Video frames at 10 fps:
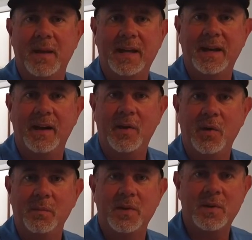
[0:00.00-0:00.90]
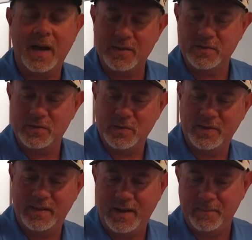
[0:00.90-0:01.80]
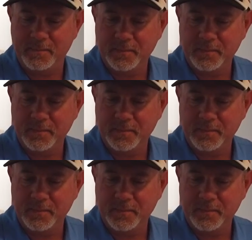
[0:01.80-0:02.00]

Make it at home. You guys enjoy it there.